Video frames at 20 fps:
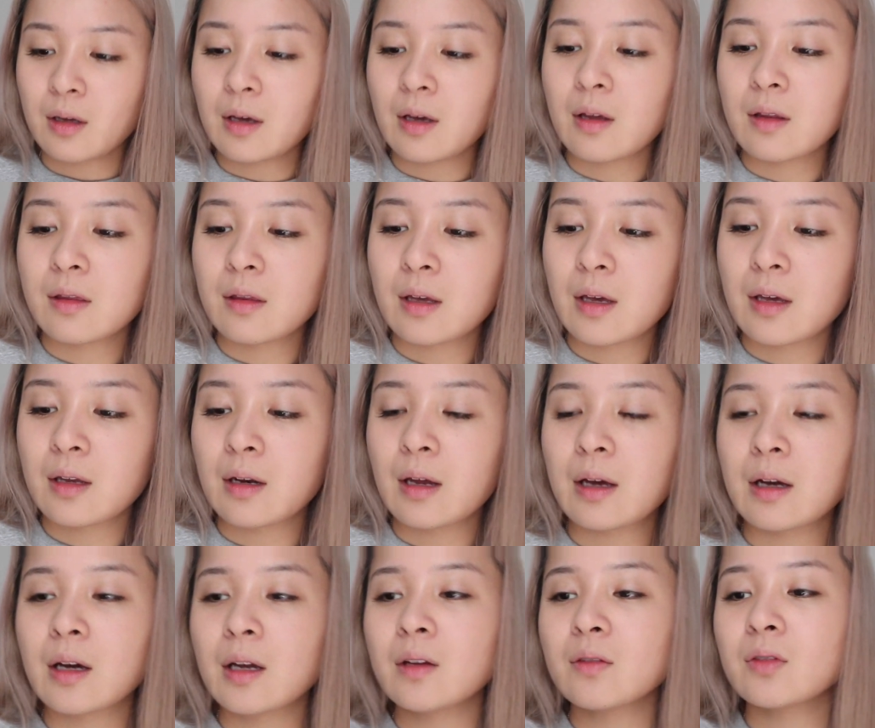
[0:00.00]
And then
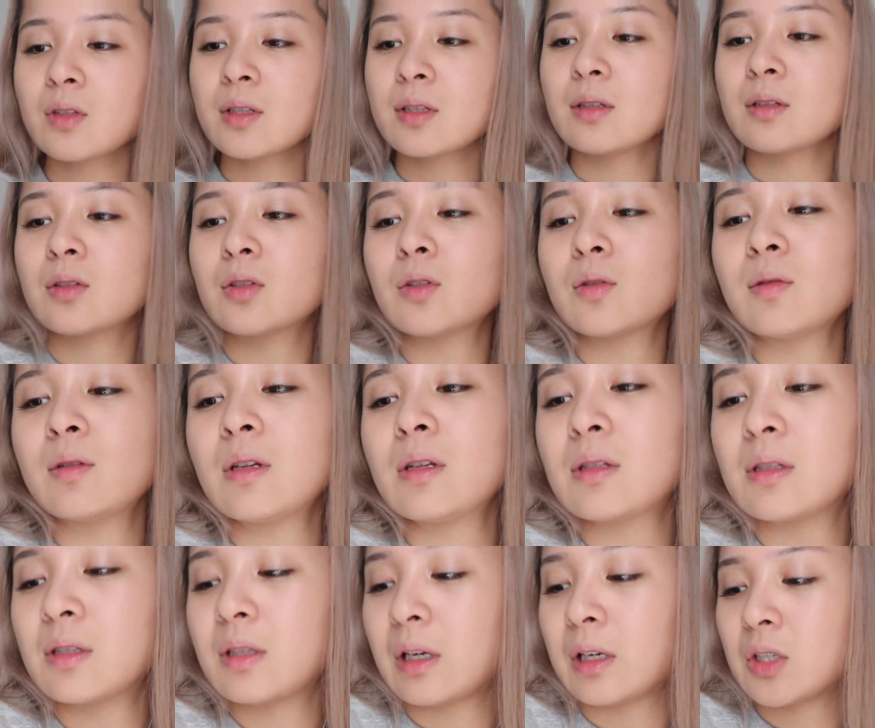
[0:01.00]
I kind of just do it
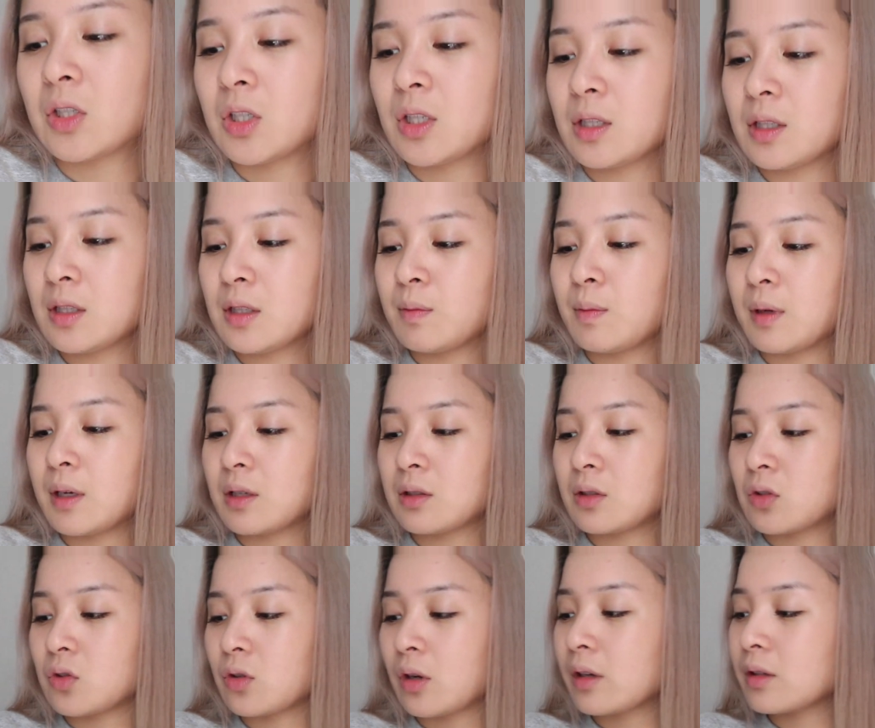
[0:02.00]
in sections because
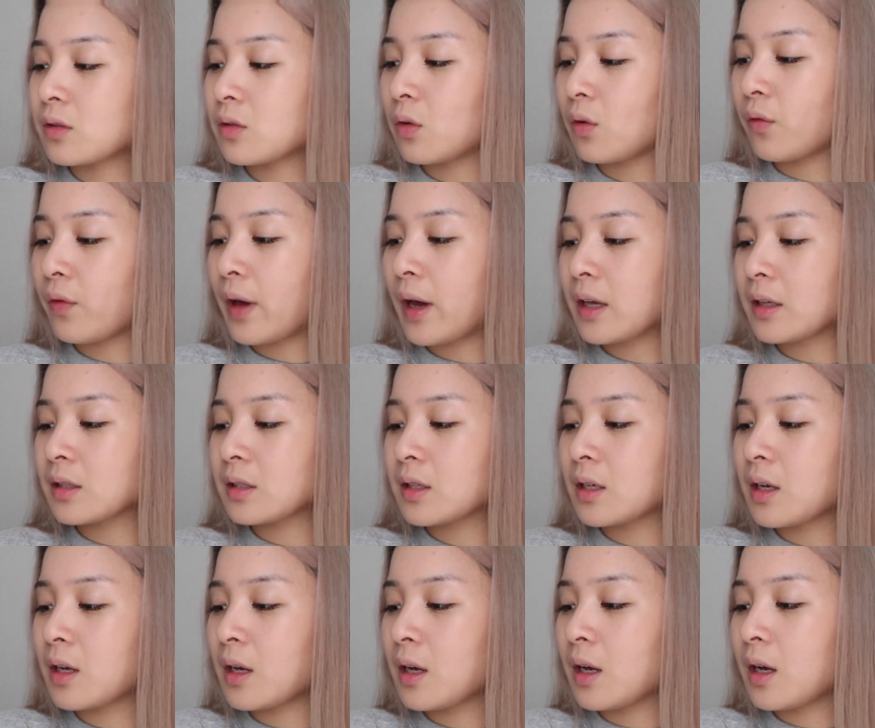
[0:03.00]
it dries so fast.
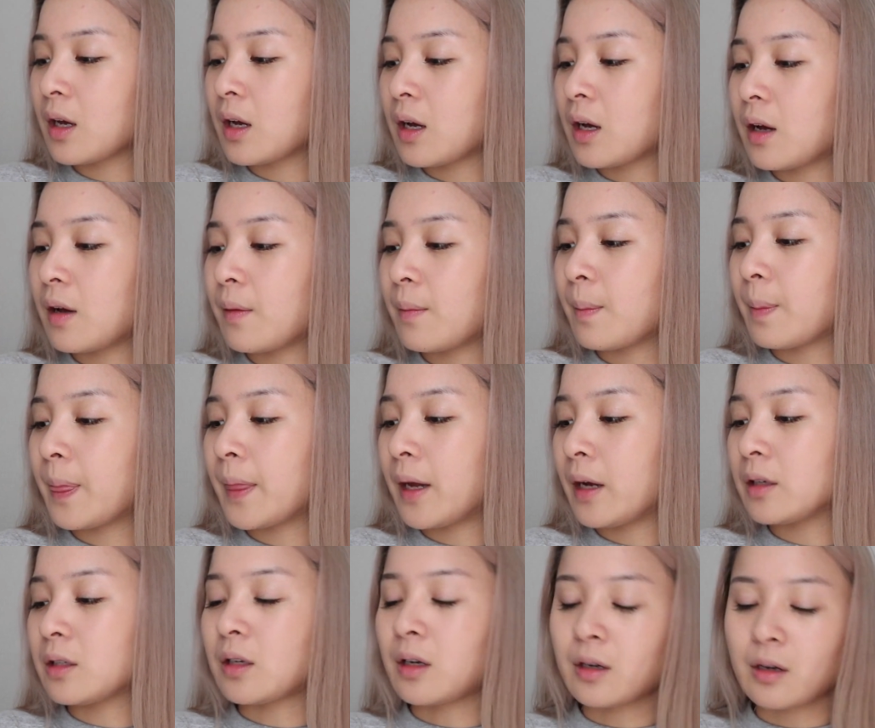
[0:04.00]

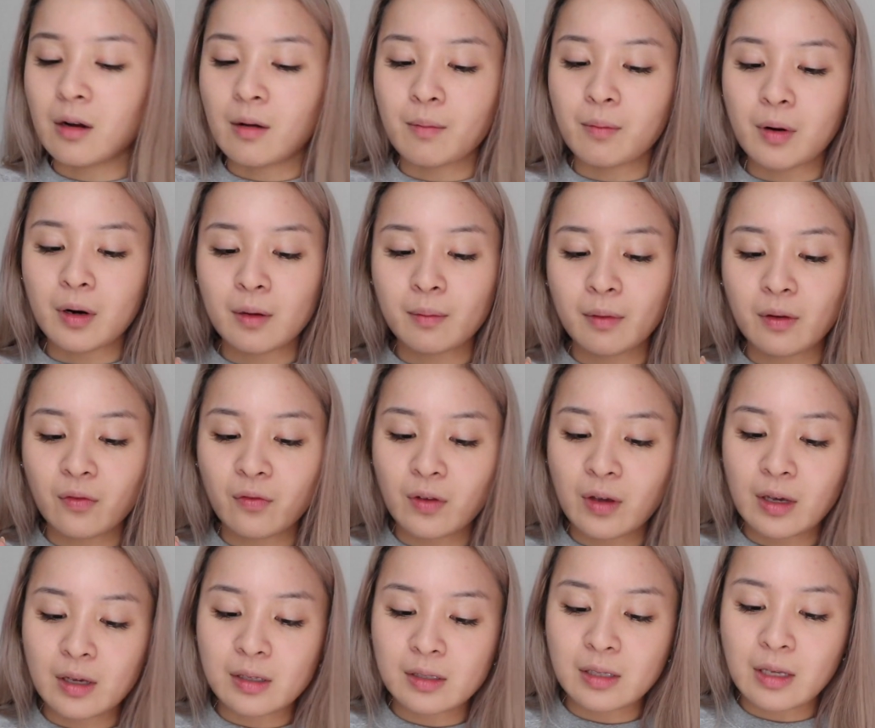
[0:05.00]
I dot it on part of my
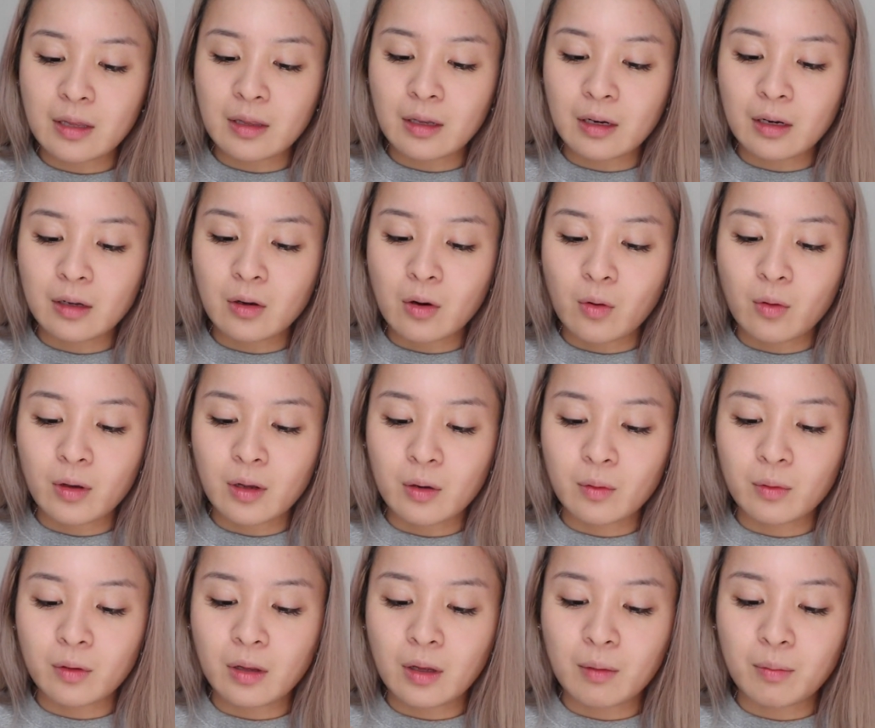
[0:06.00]
face, and then I go in
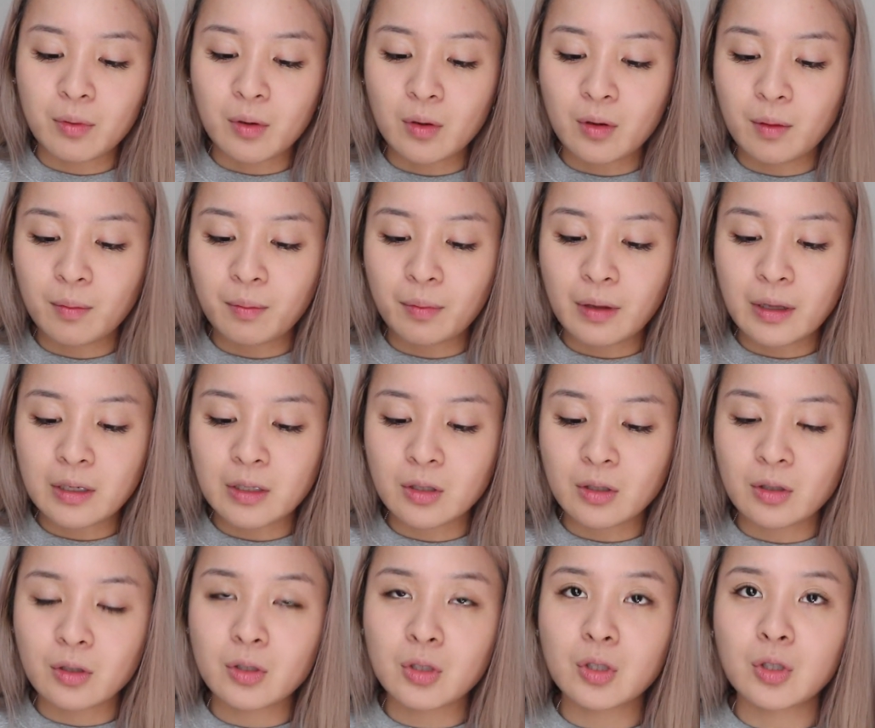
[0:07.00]
with a beauty
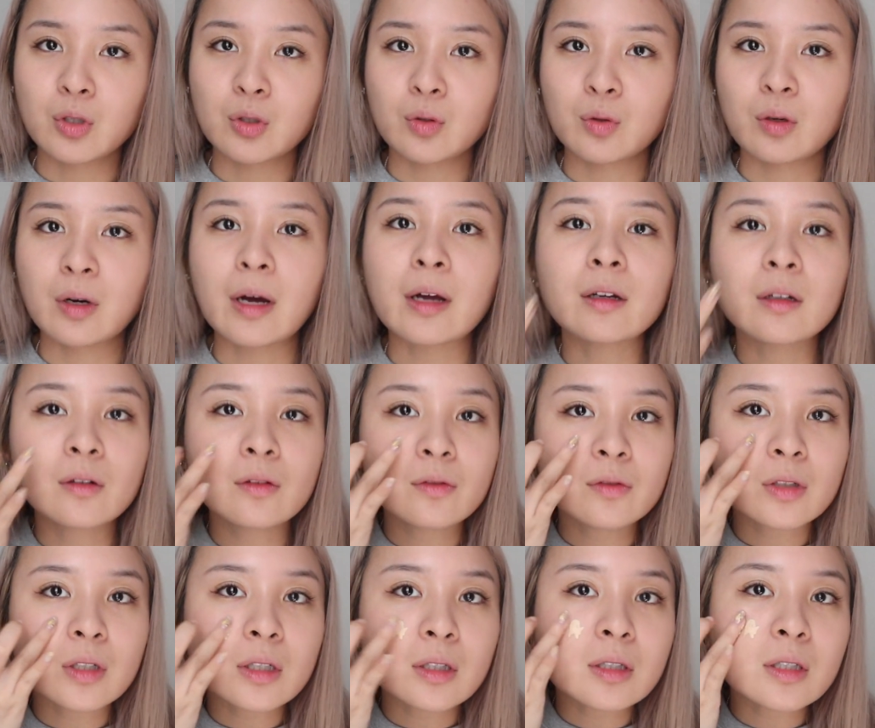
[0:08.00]
blender to kind of
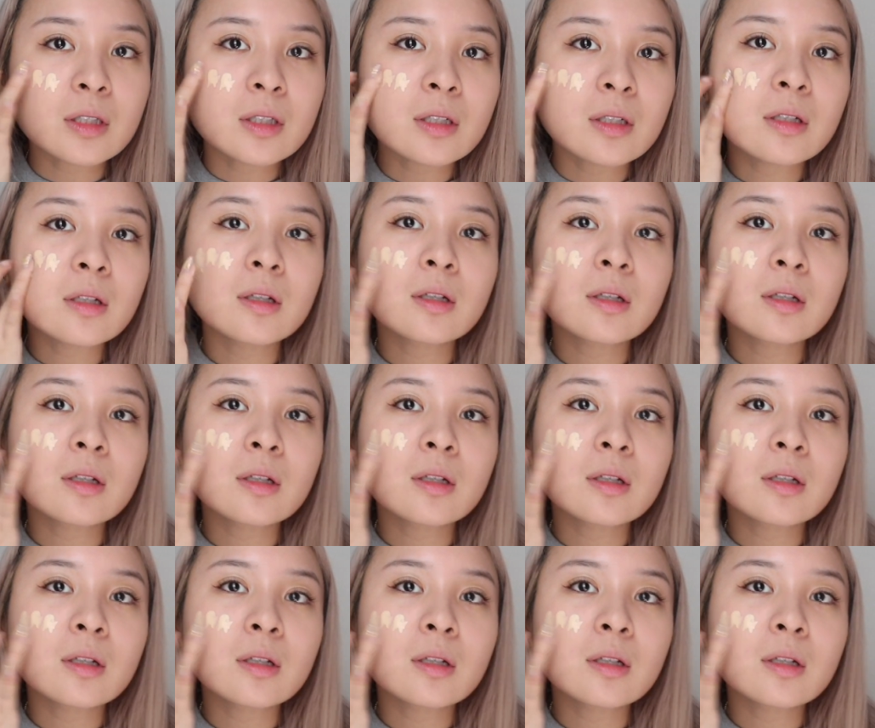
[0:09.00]
just